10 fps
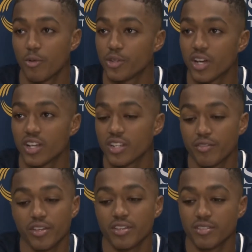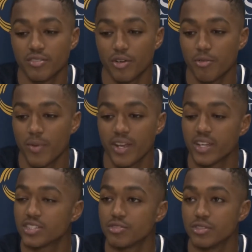we trying to leave here, you know, make
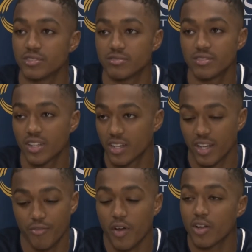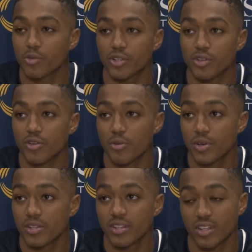history, and they following along
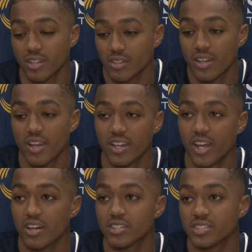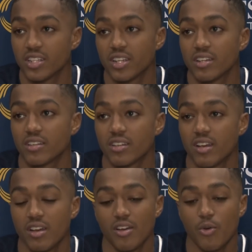with it, and they understand
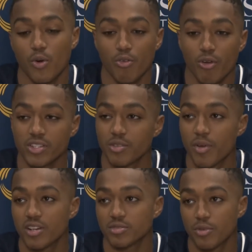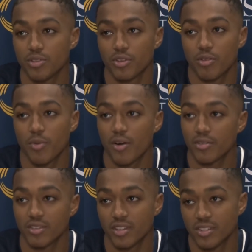what race of basketball is all
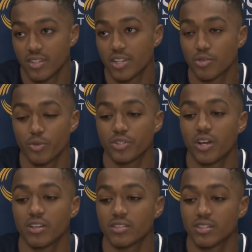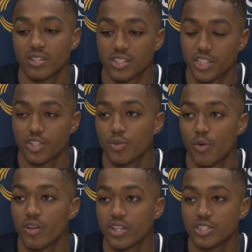about, and that's what we trying to continue
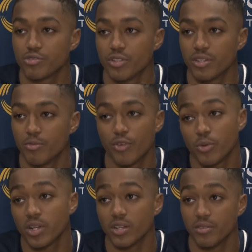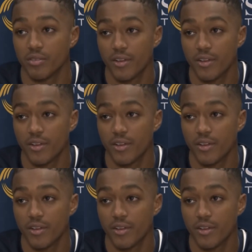on the history of before we leave.